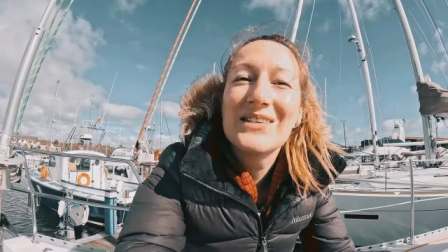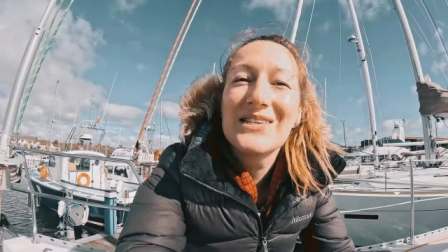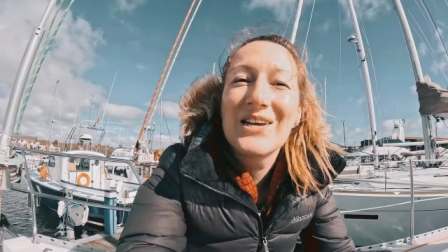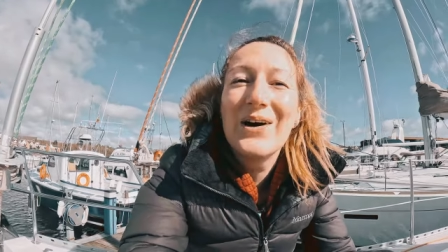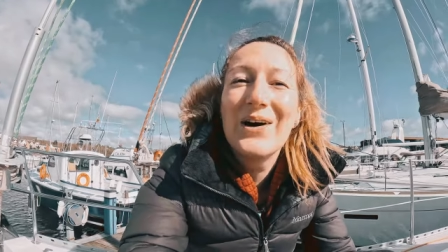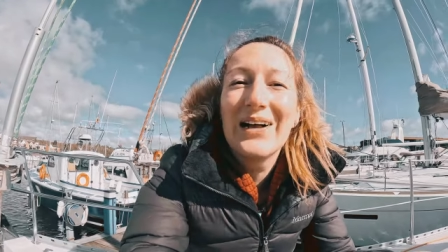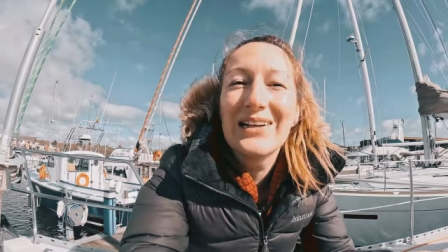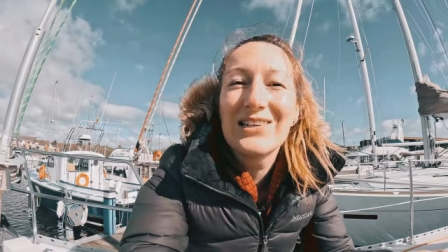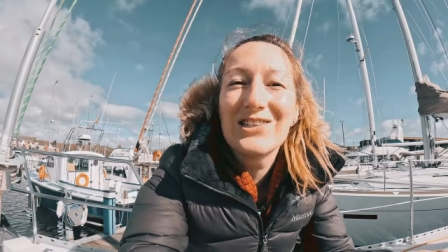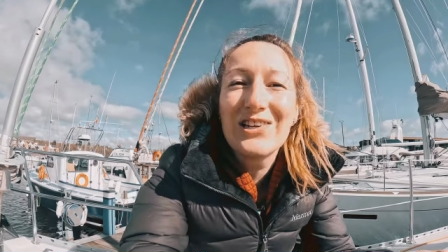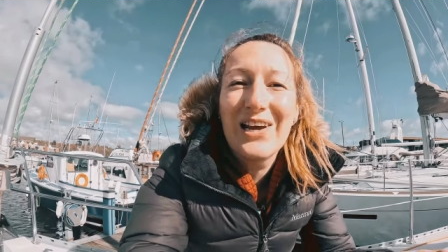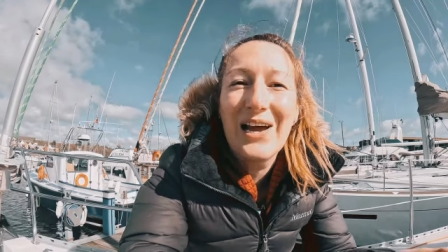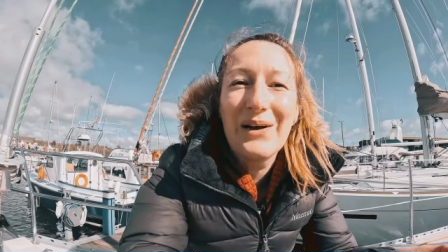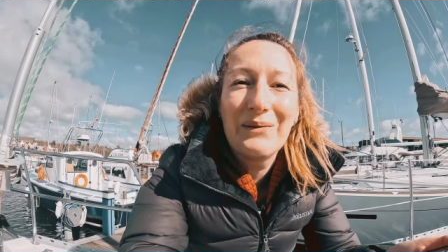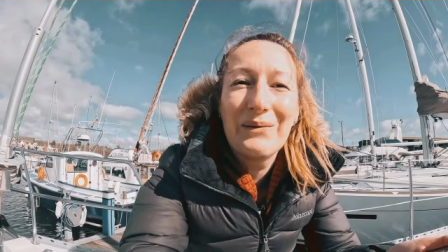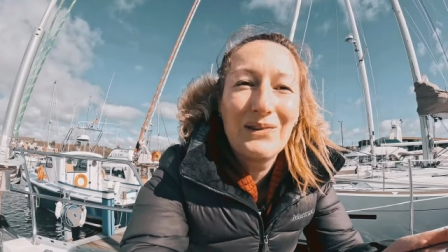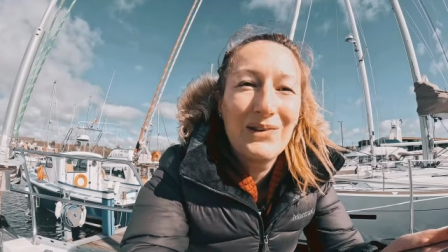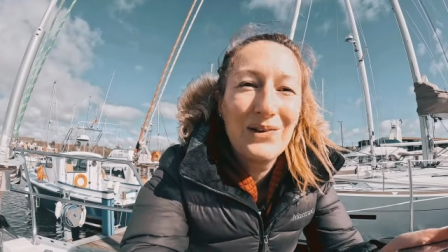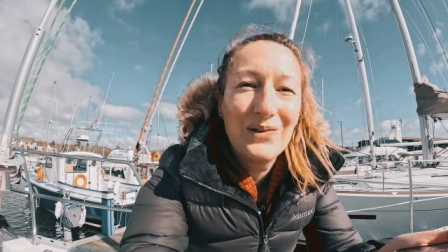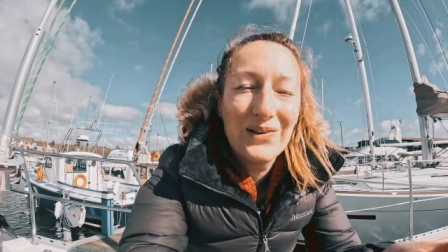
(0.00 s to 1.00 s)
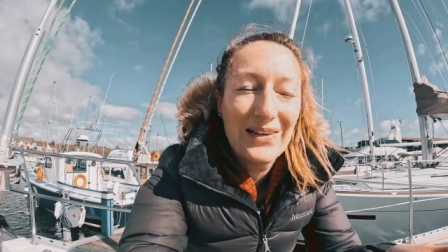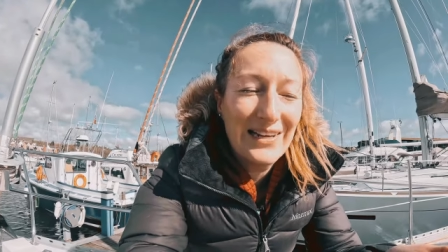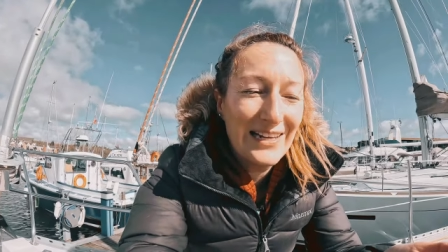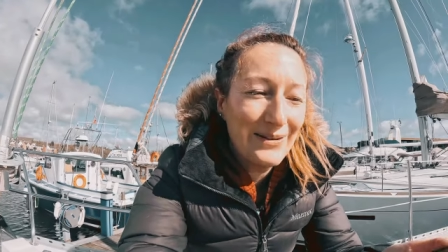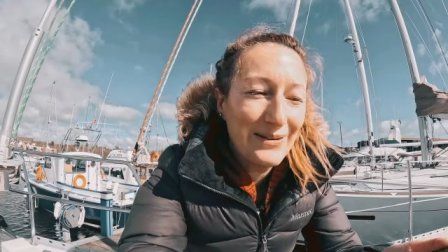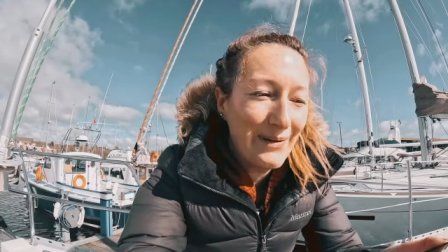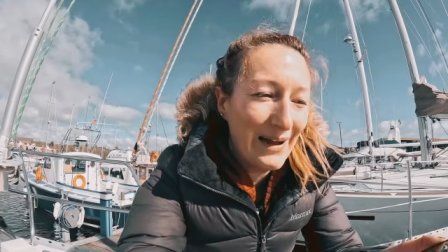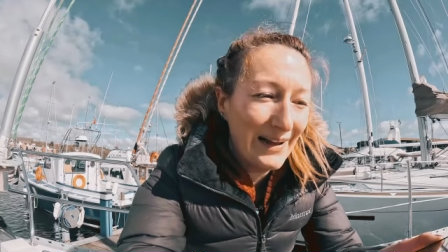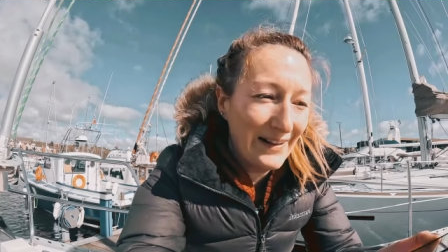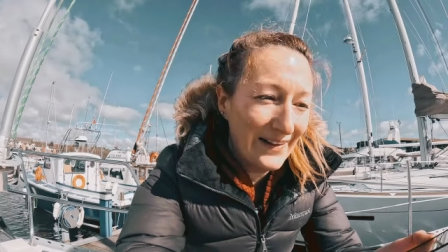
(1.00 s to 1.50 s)
so I'll share with you the
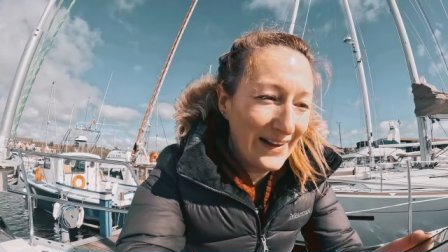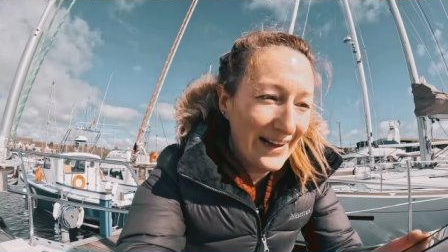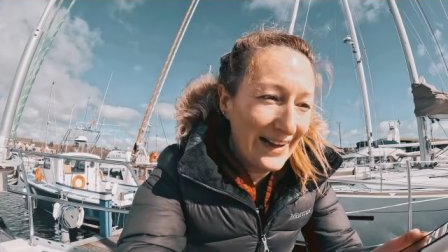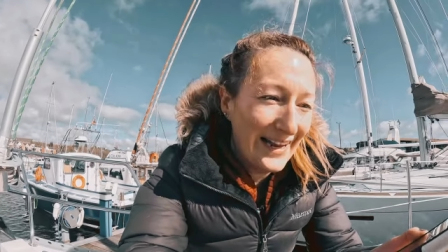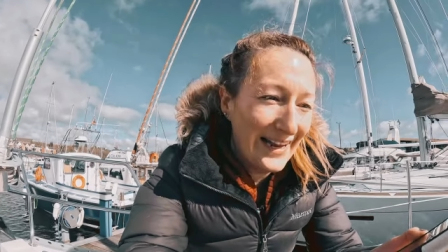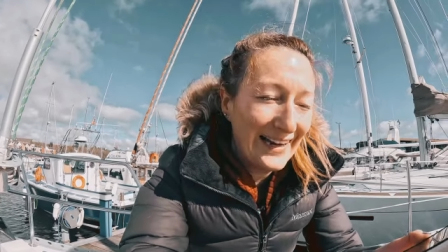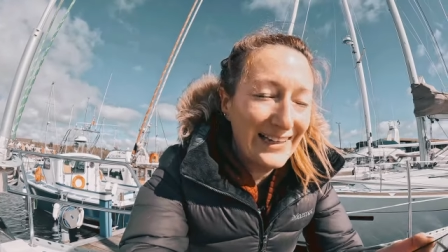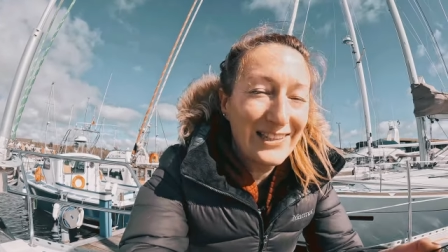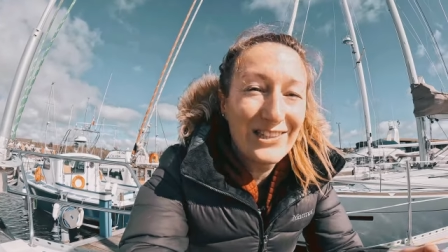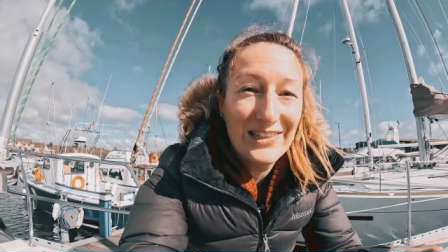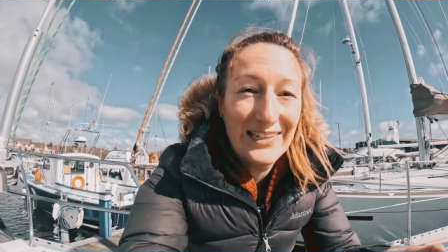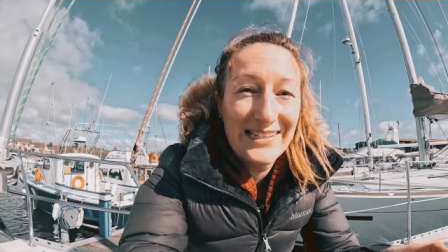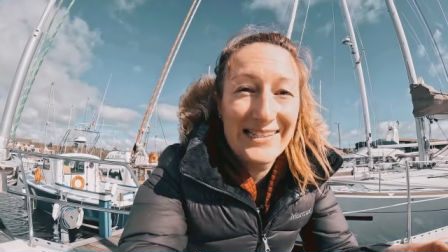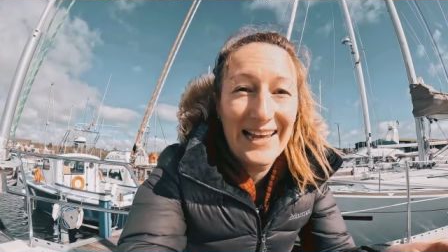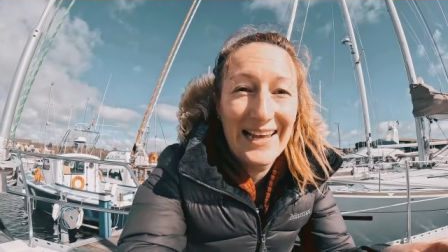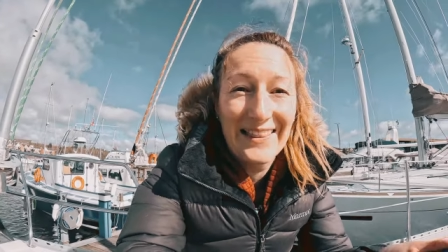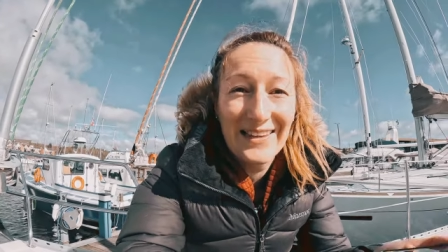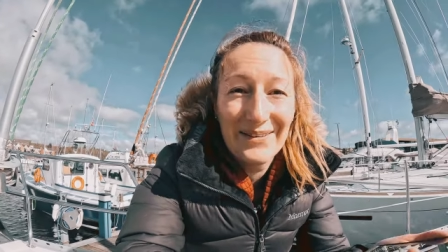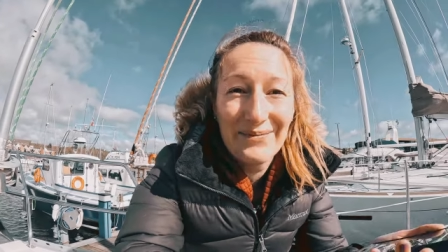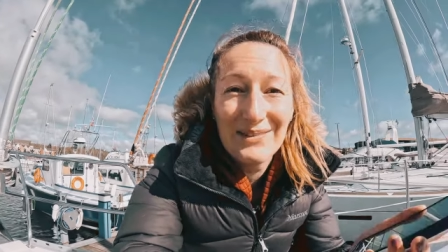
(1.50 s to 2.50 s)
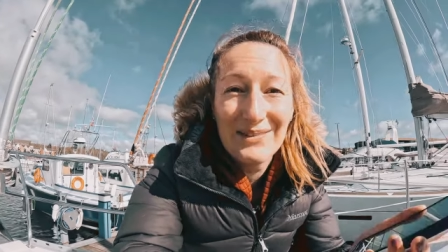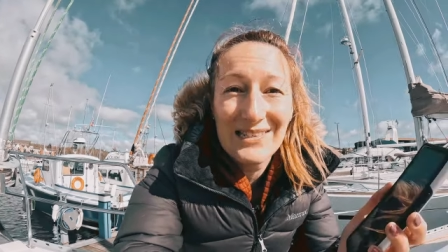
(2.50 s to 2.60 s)
email that I actually sent them.